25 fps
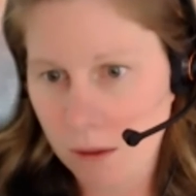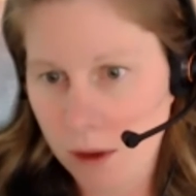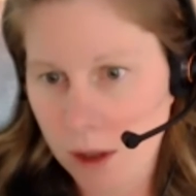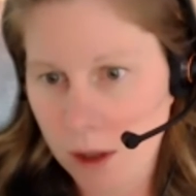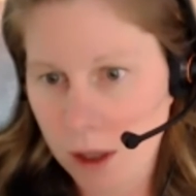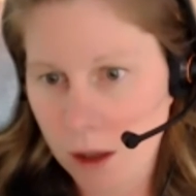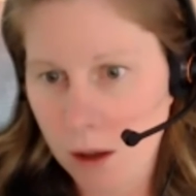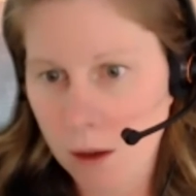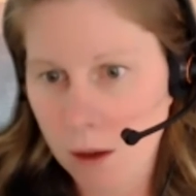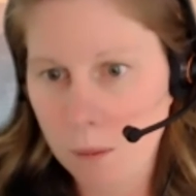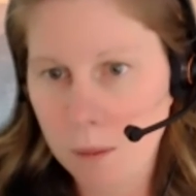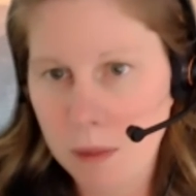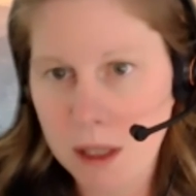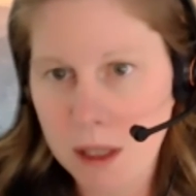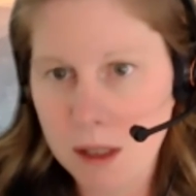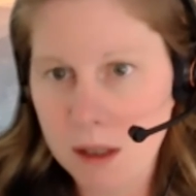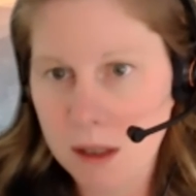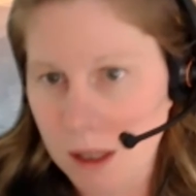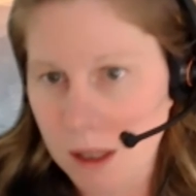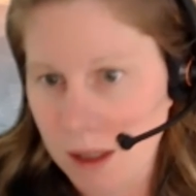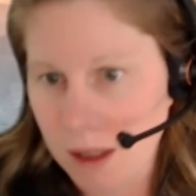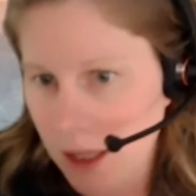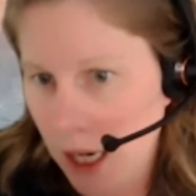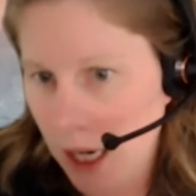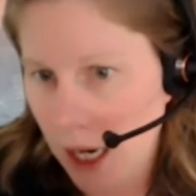therapy is
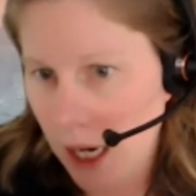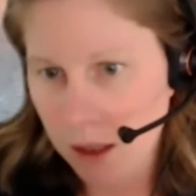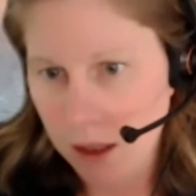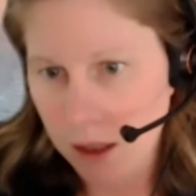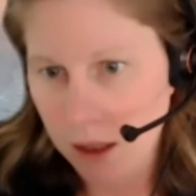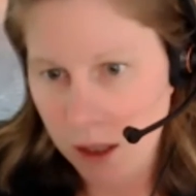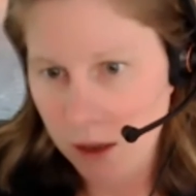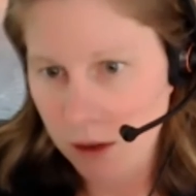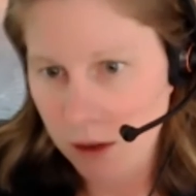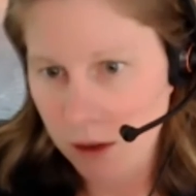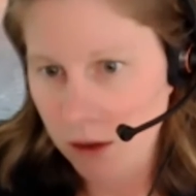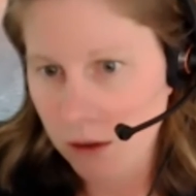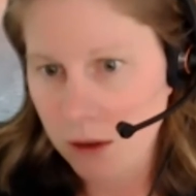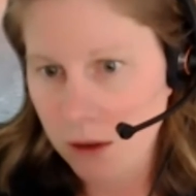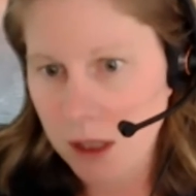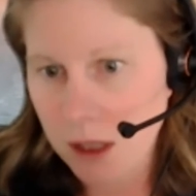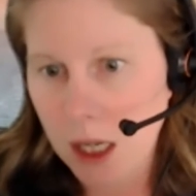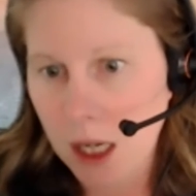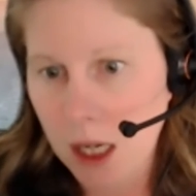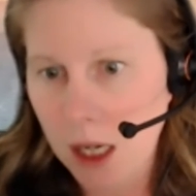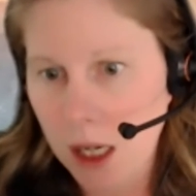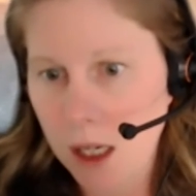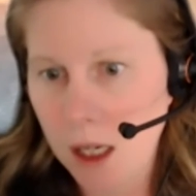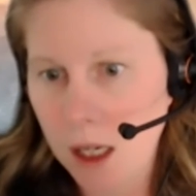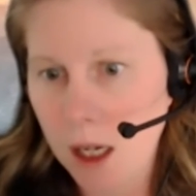exactly as you
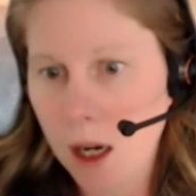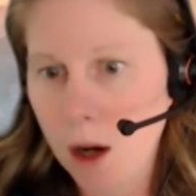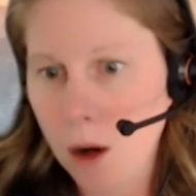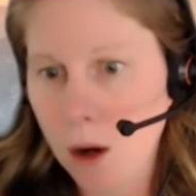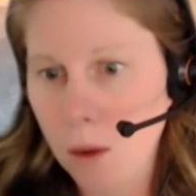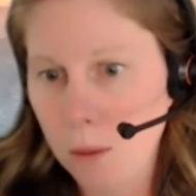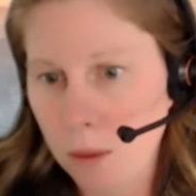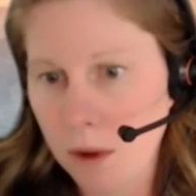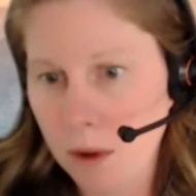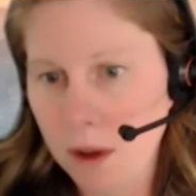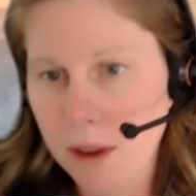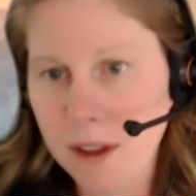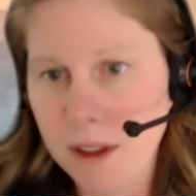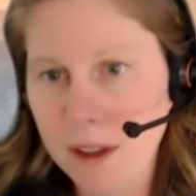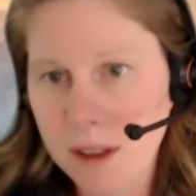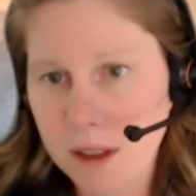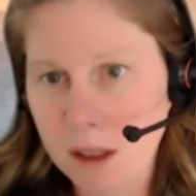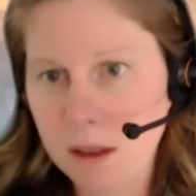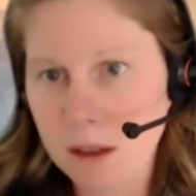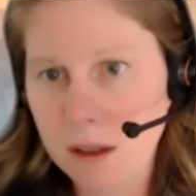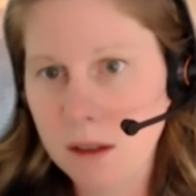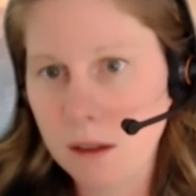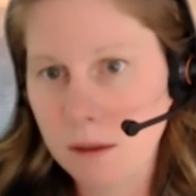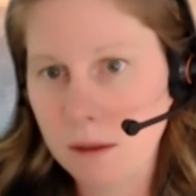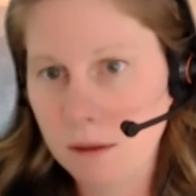said, help with
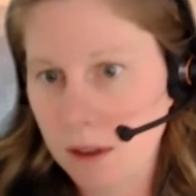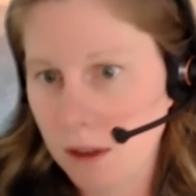assistive